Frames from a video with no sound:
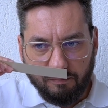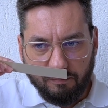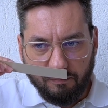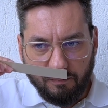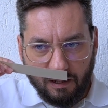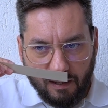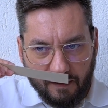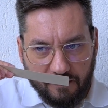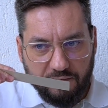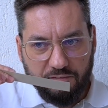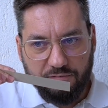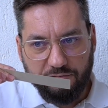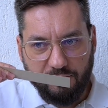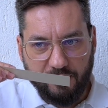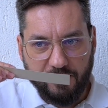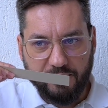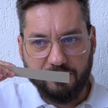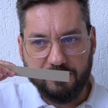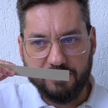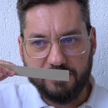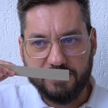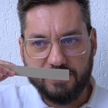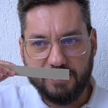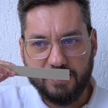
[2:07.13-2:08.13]
other
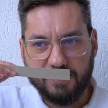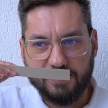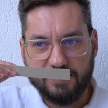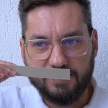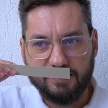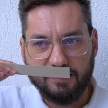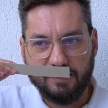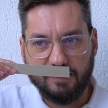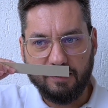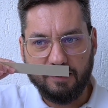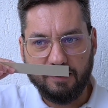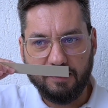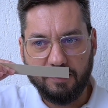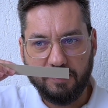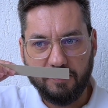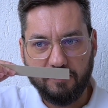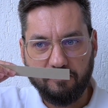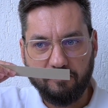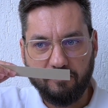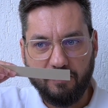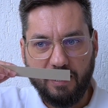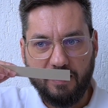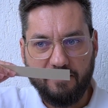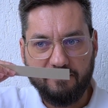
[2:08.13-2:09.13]
fragrances
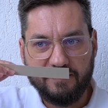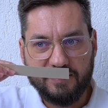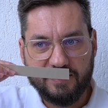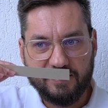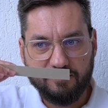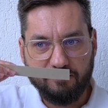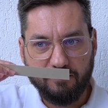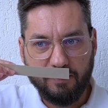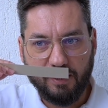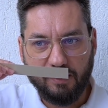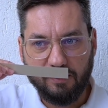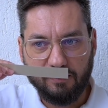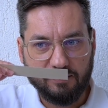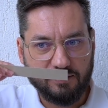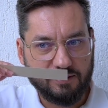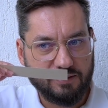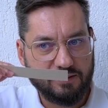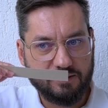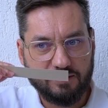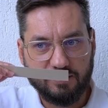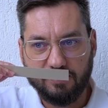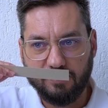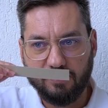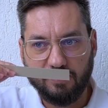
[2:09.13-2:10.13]
I've smelled
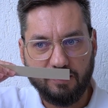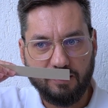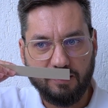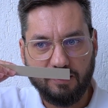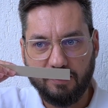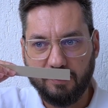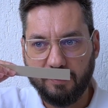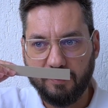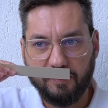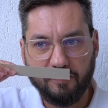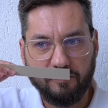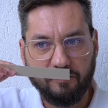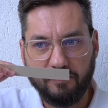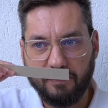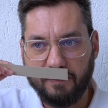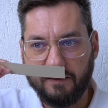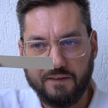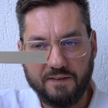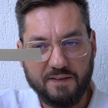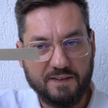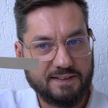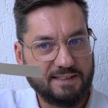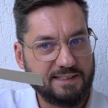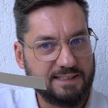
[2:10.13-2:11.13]

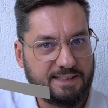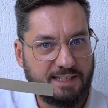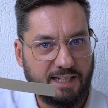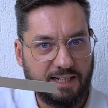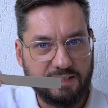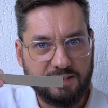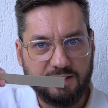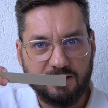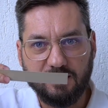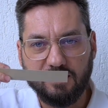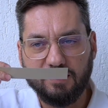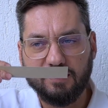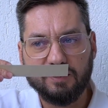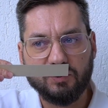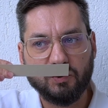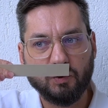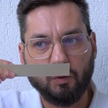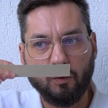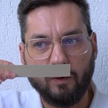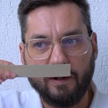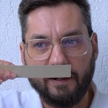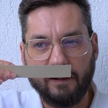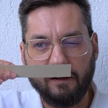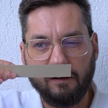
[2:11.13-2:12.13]
in this setting as
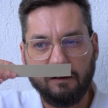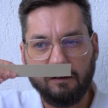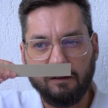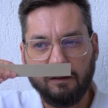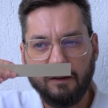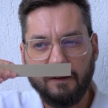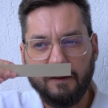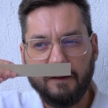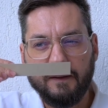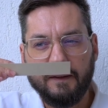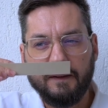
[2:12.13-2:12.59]
well.